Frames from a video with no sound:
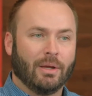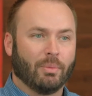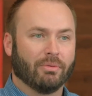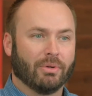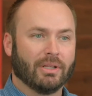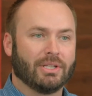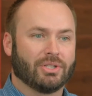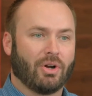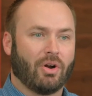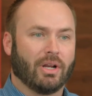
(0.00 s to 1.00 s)
we really
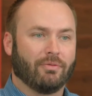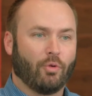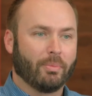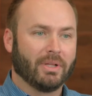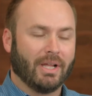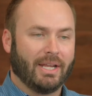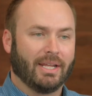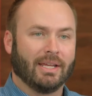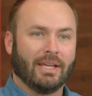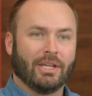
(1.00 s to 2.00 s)
started
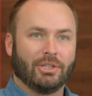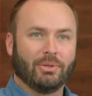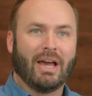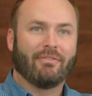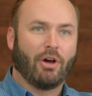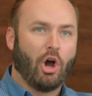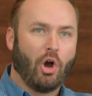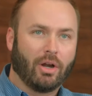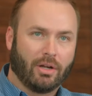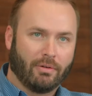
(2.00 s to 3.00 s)
formulating, you have a
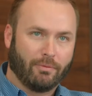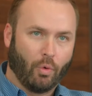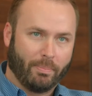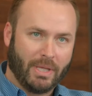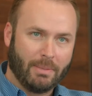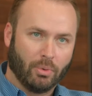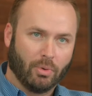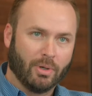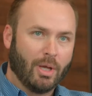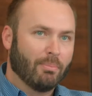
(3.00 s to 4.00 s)
heart for
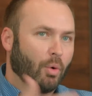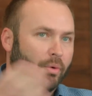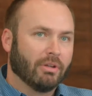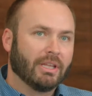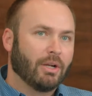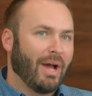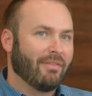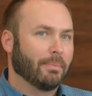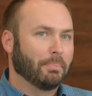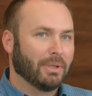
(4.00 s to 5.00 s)
people, but we really don't
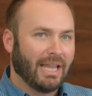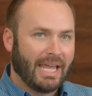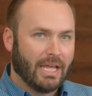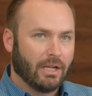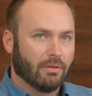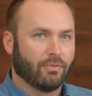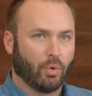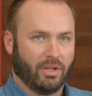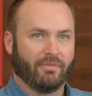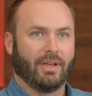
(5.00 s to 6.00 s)
have a plan
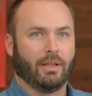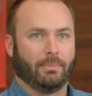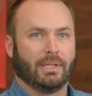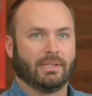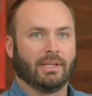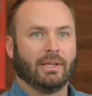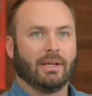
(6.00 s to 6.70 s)
for development.